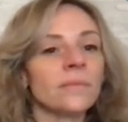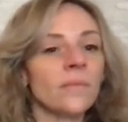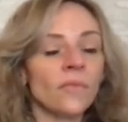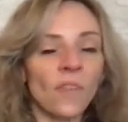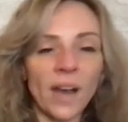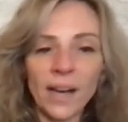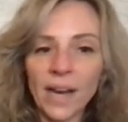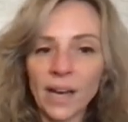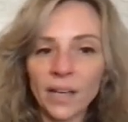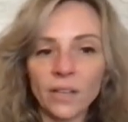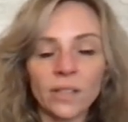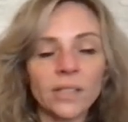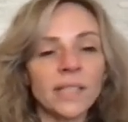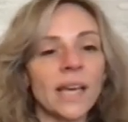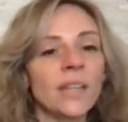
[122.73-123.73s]
write out your
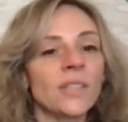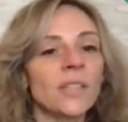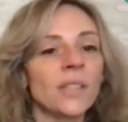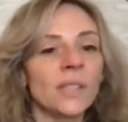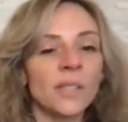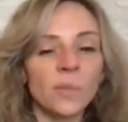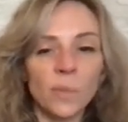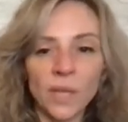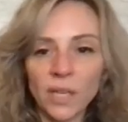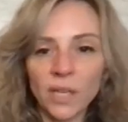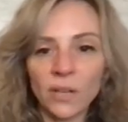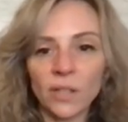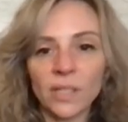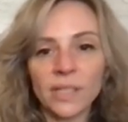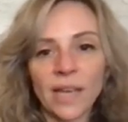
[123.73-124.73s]
intention, speak your
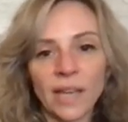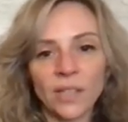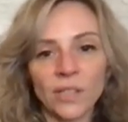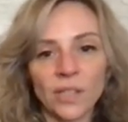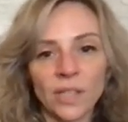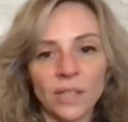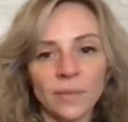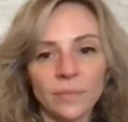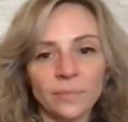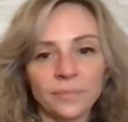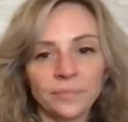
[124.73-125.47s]
intention.